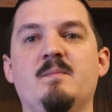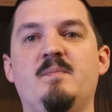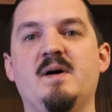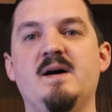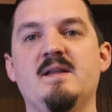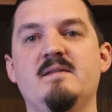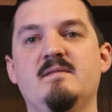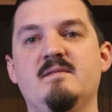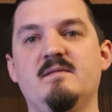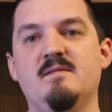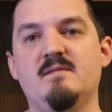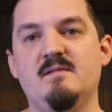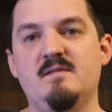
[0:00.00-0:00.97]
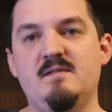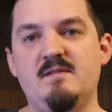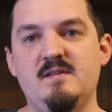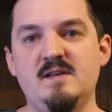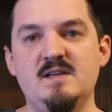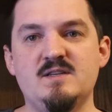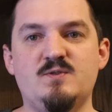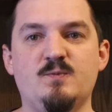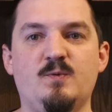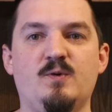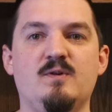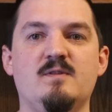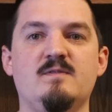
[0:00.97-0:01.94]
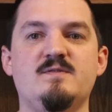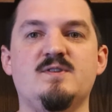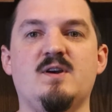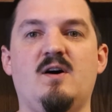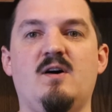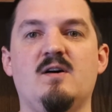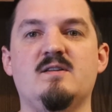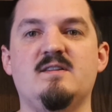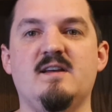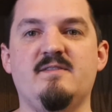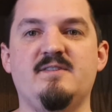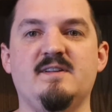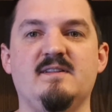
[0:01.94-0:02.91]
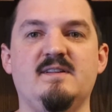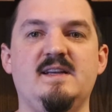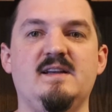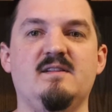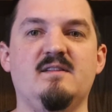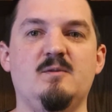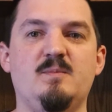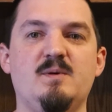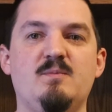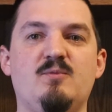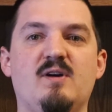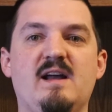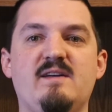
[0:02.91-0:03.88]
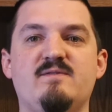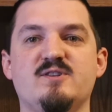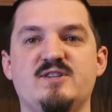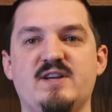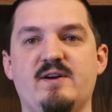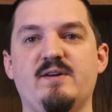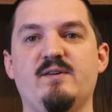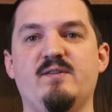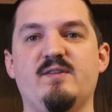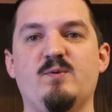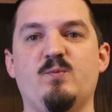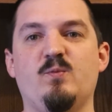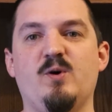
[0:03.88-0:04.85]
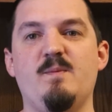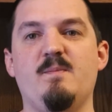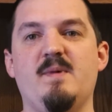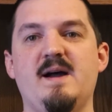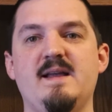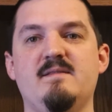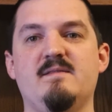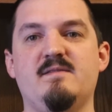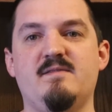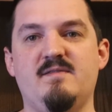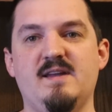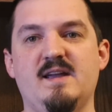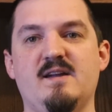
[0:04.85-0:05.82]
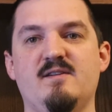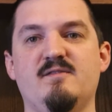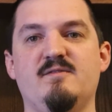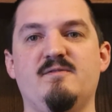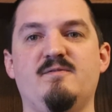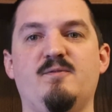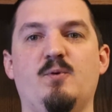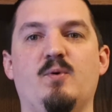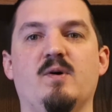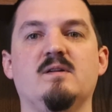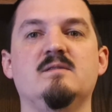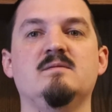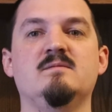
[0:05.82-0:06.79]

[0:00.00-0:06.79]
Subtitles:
but these dwarves are definitely a little bit more adversarial than one might think of for,